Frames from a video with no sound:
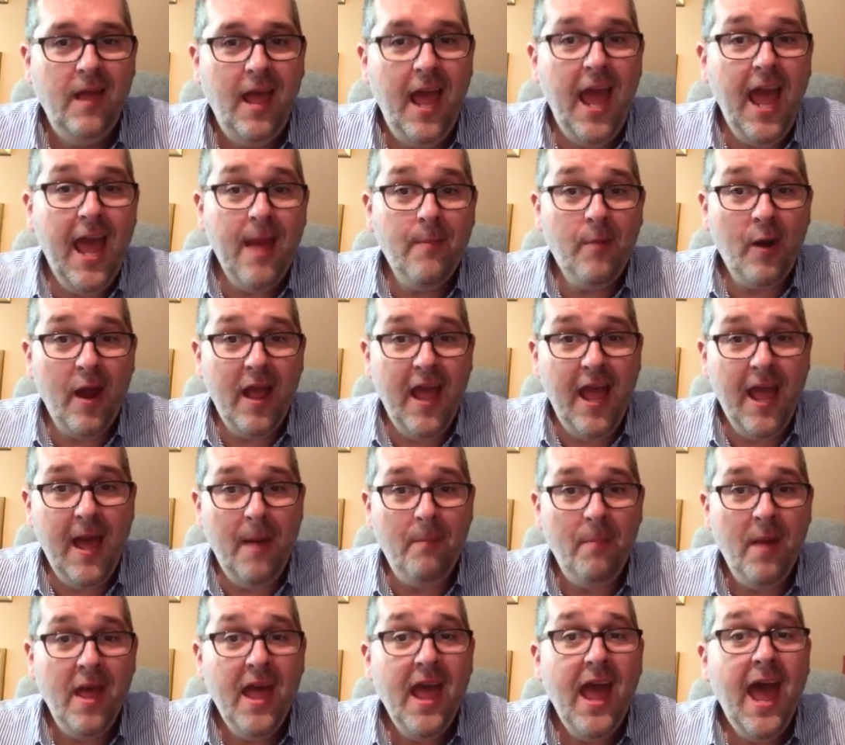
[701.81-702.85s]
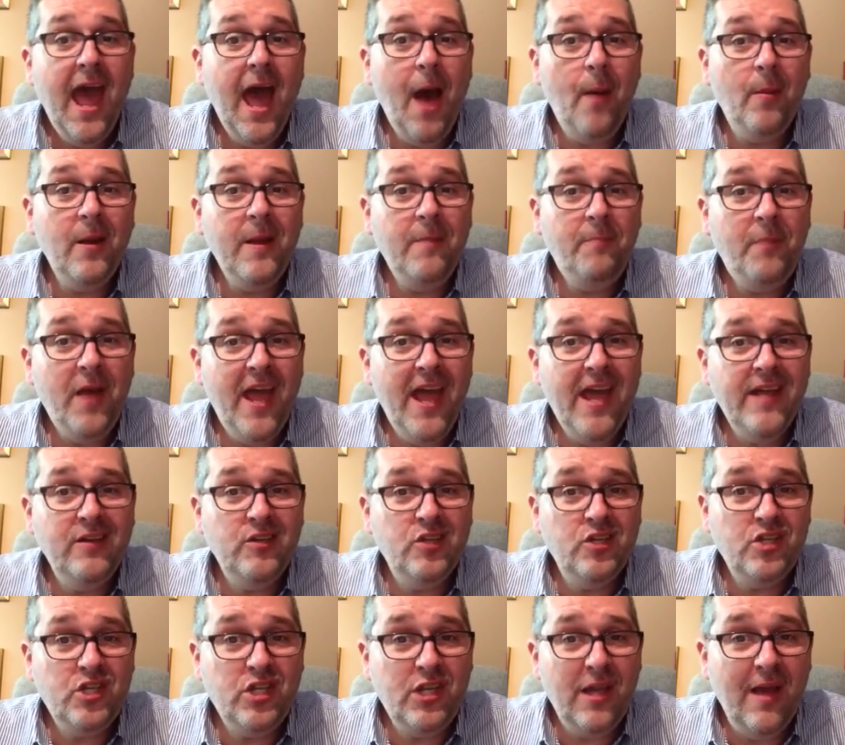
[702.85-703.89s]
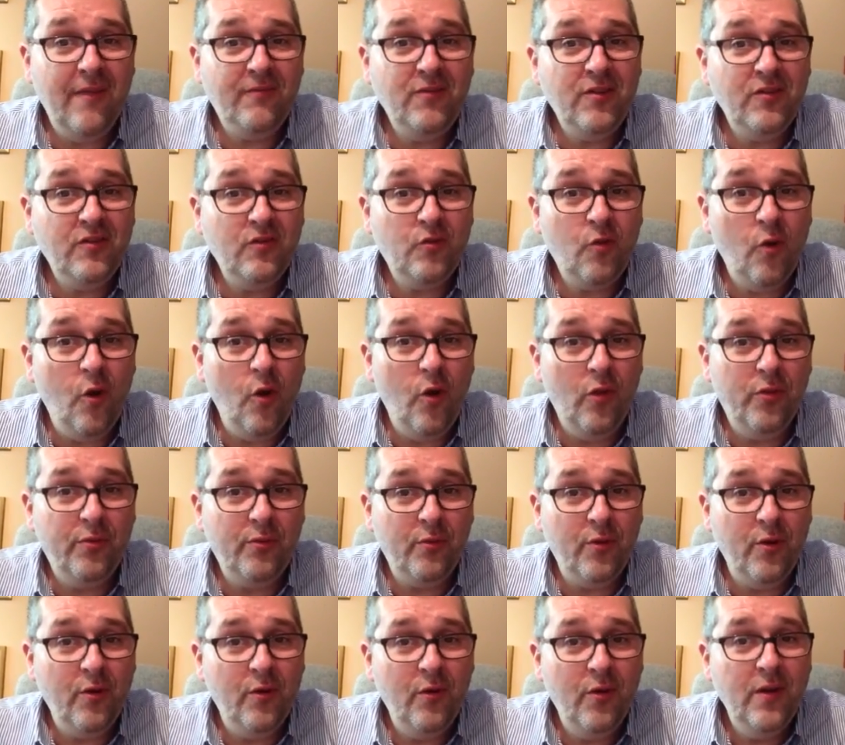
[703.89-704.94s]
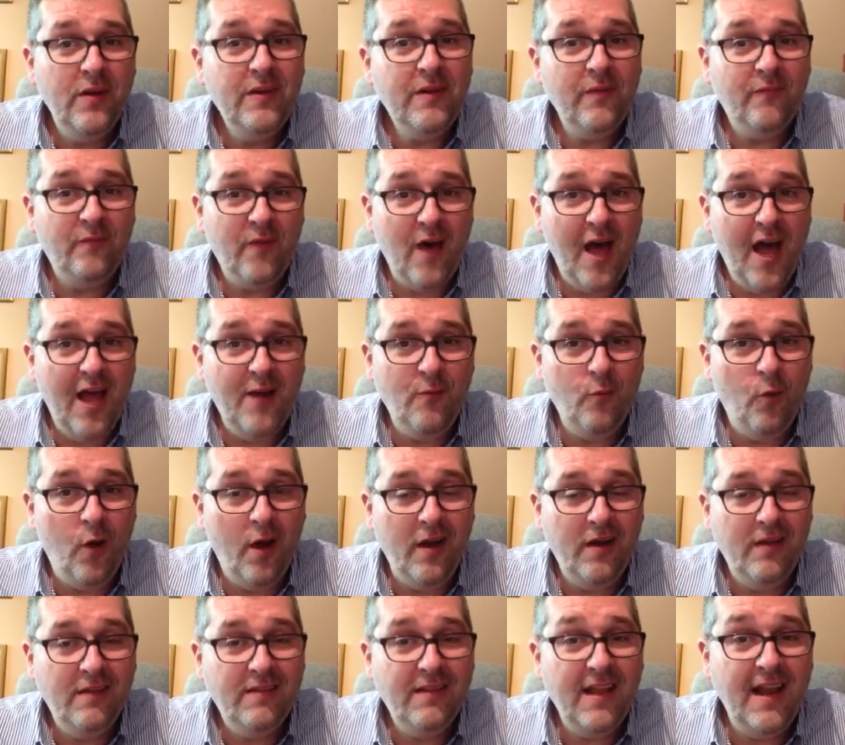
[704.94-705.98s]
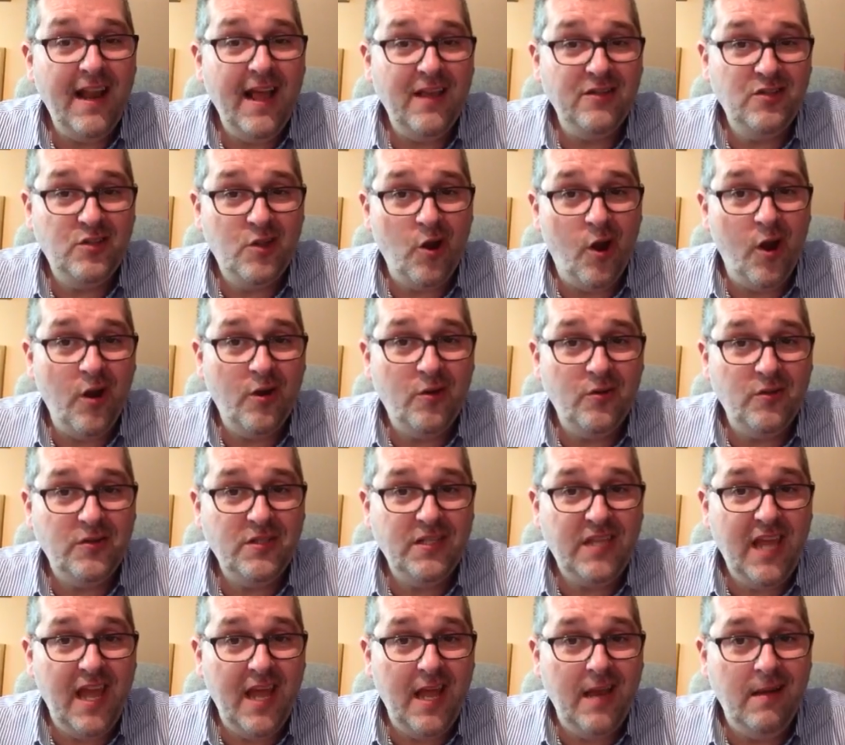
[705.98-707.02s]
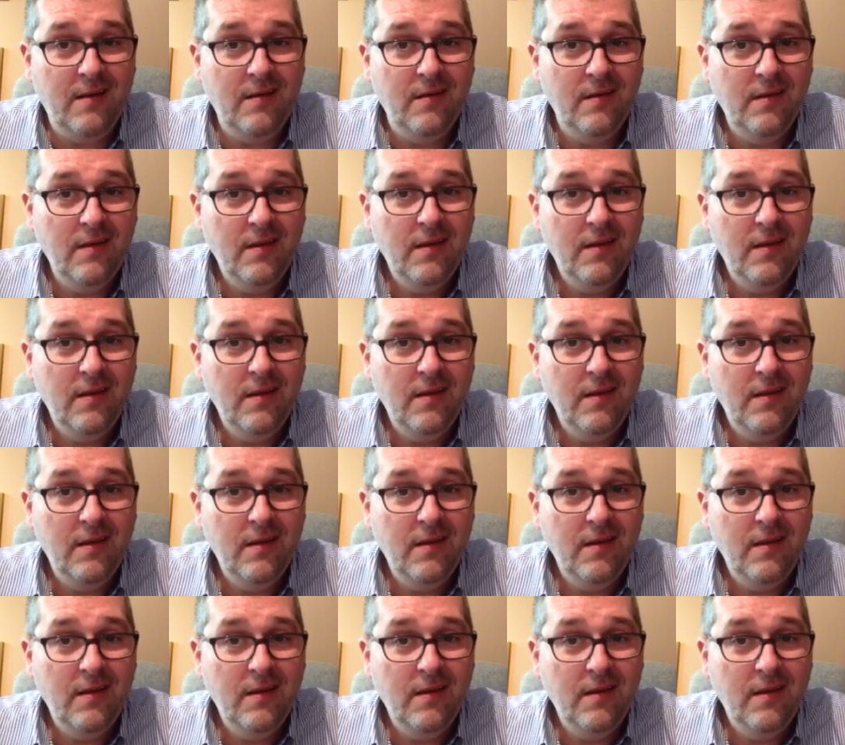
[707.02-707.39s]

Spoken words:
Abraham, how many pages do you have to scroll through to find one that has darker skin?